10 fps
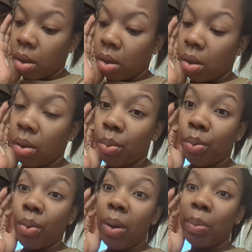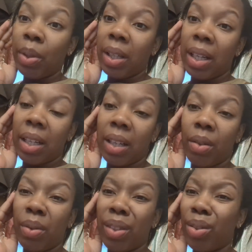So what I'm looking at
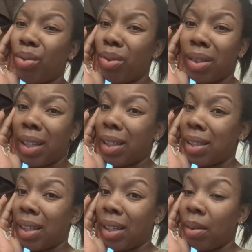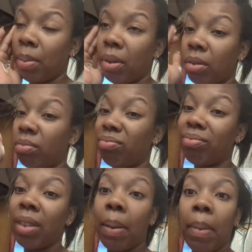now, it's not sexy, but
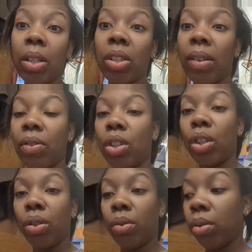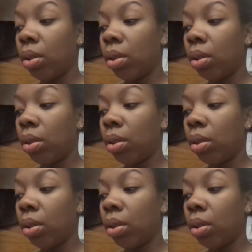I might just have to do.